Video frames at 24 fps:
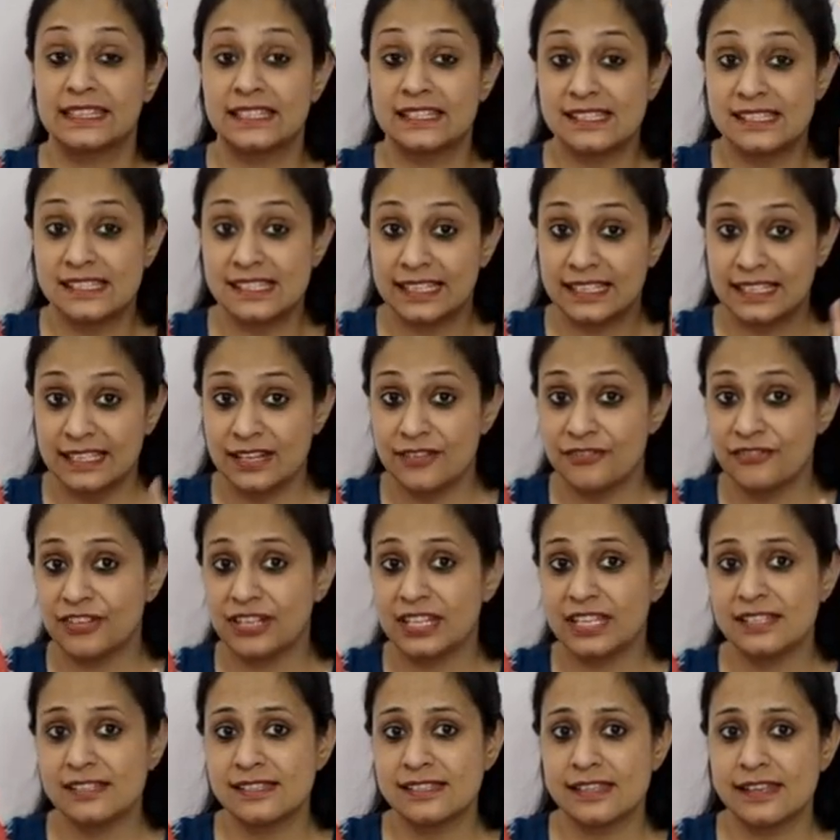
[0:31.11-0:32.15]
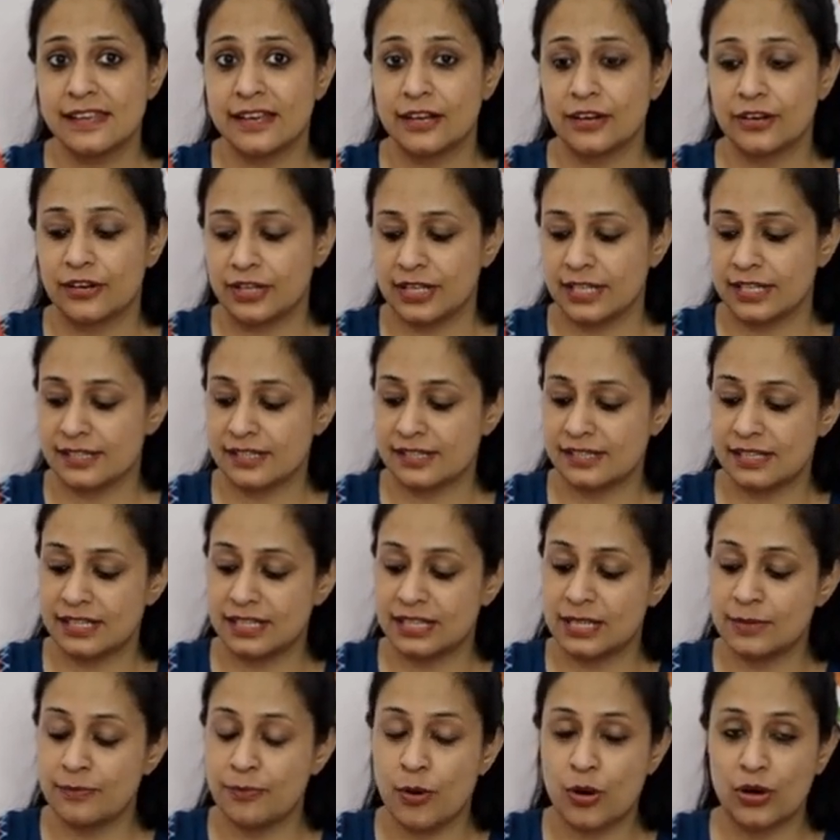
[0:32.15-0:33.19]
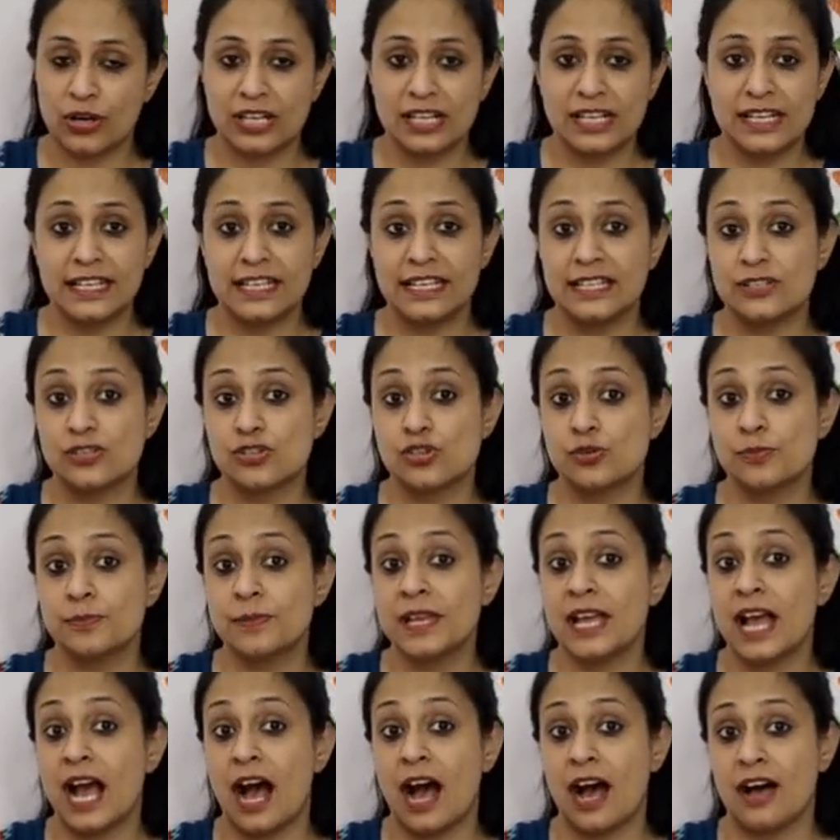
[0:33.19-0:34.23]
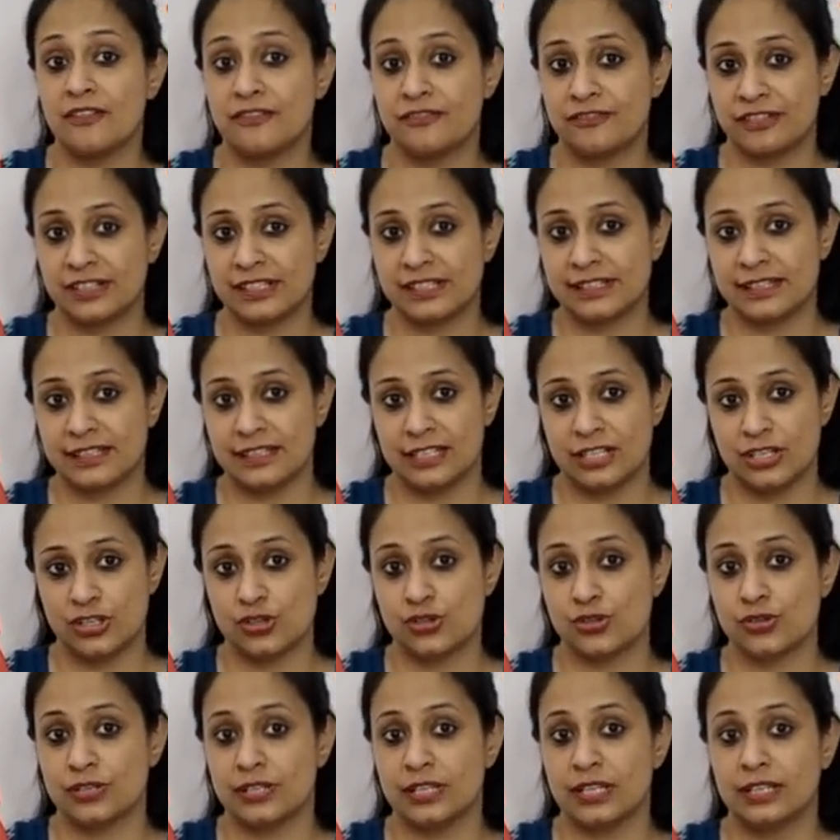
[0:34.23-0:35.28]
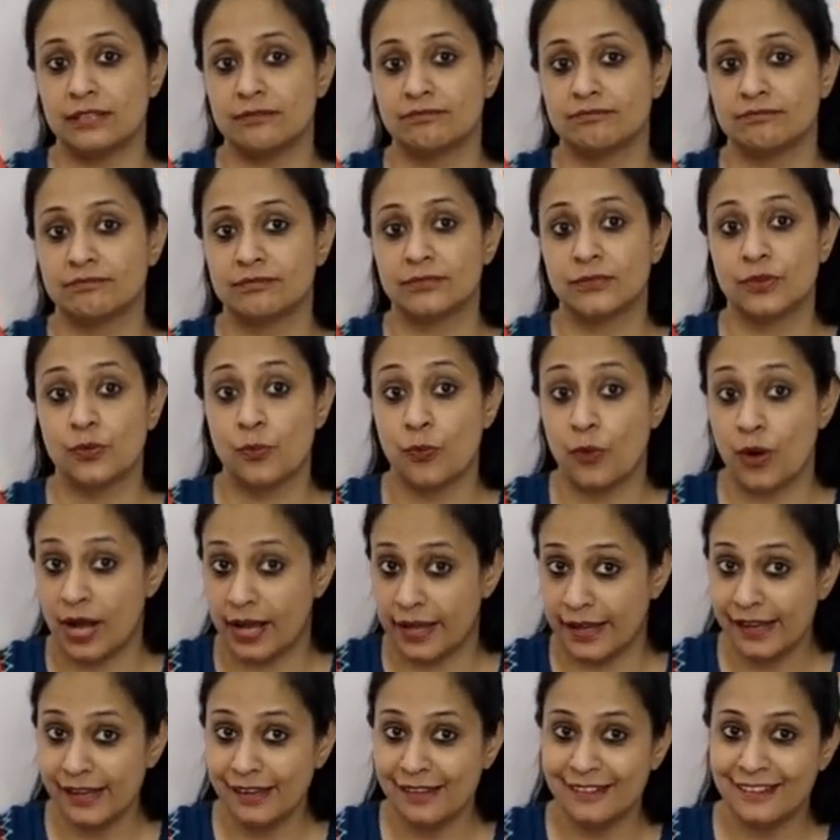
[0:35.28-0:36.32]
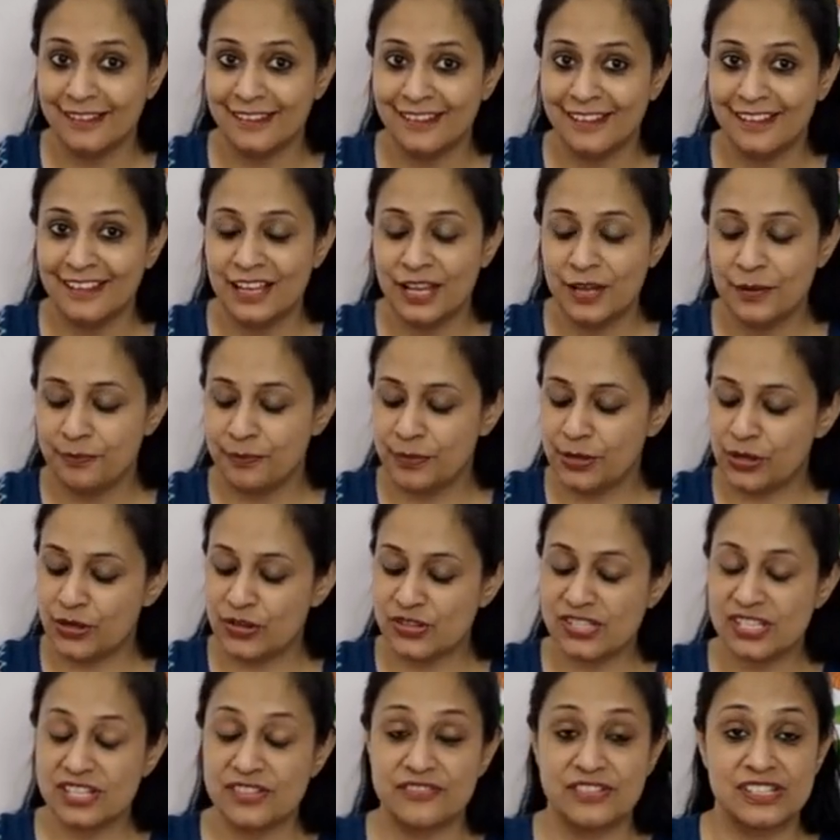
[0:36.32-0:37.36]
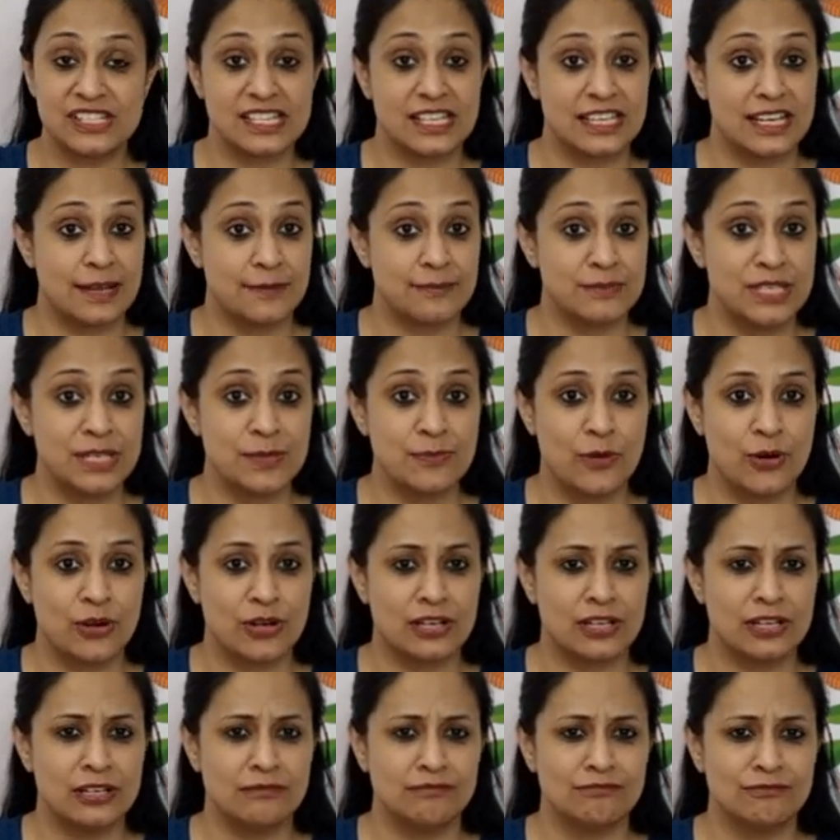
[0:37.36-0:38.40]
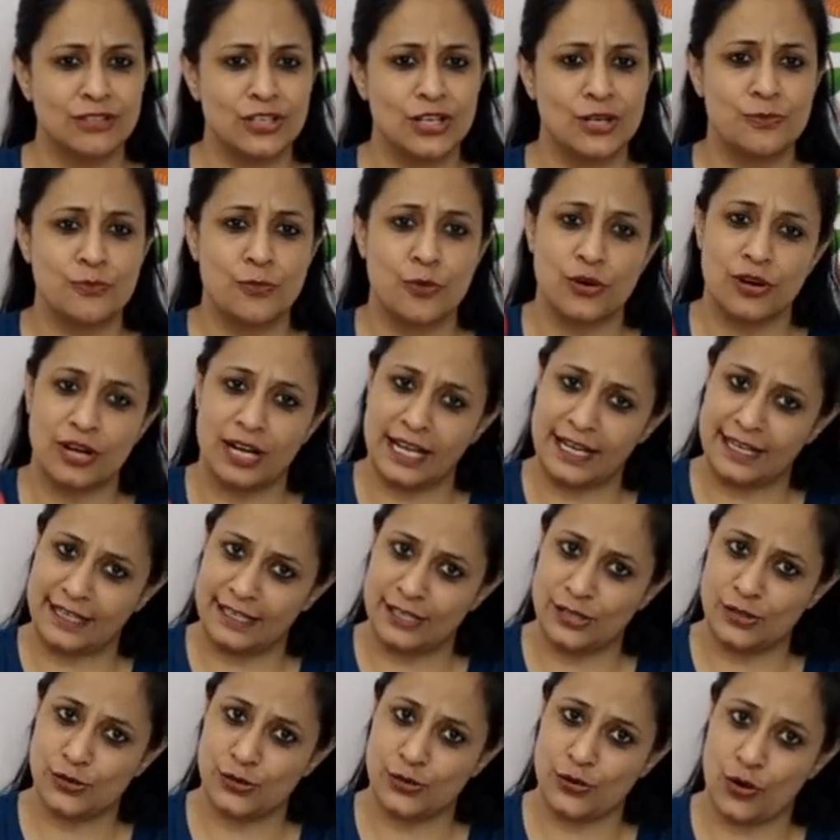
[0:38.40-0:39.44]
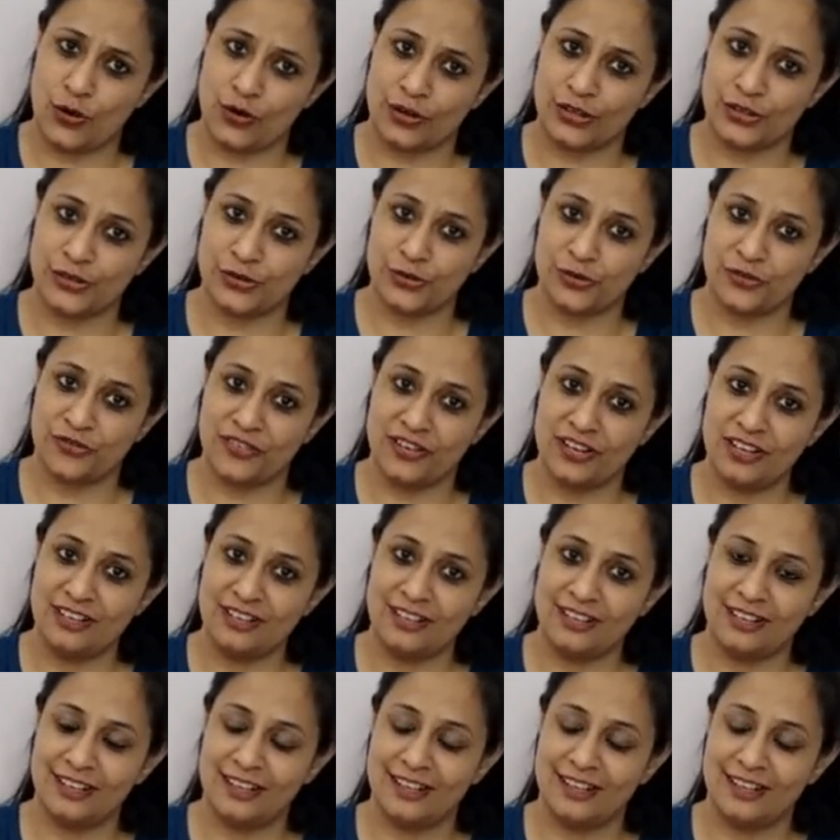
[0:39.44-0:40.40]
The significance here is the bottle needs to be half filled initially. Why? Because if it's an empty bottle, you're more likely to knock it over.